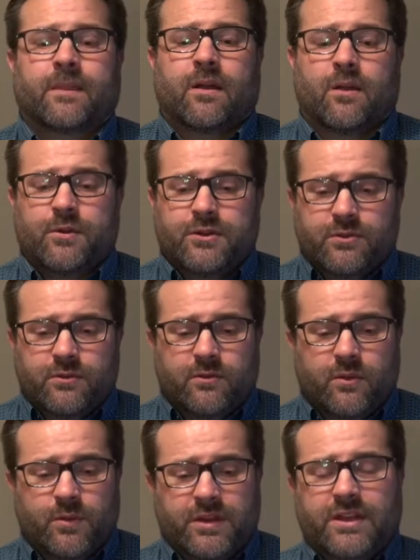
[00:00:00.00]
Are we doing
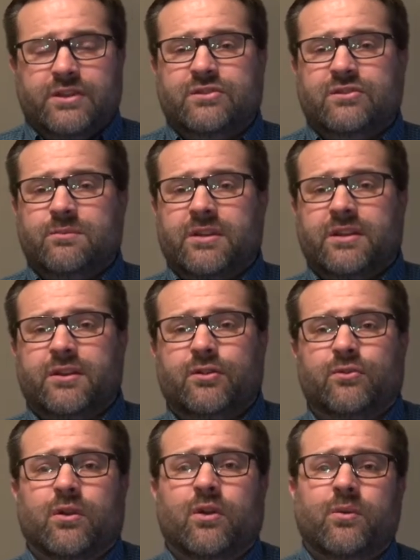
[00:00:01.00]
what we need to be in a
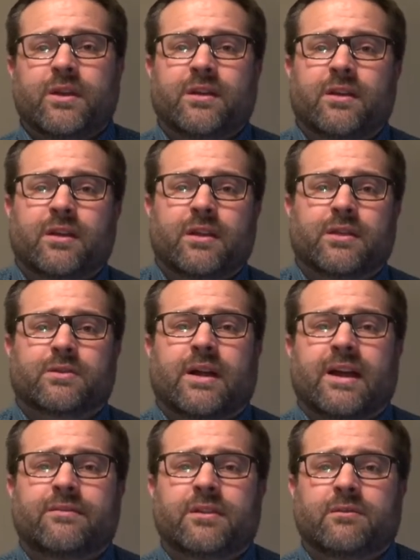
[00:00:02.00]
growing,
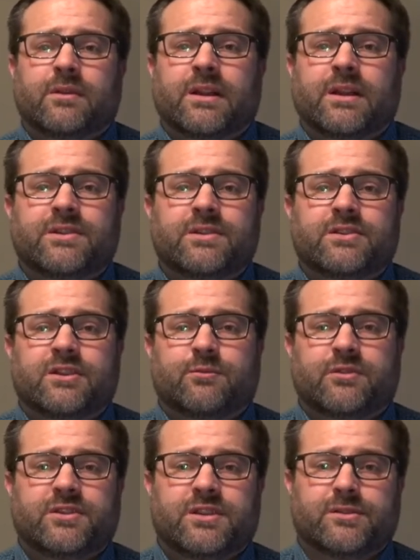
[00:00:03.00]
thriving relationship
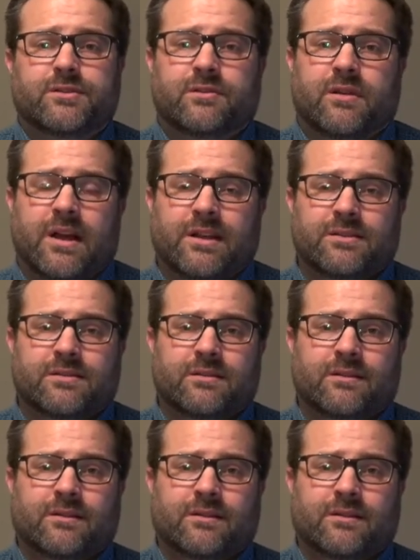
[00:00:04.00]
with Jesus Christ?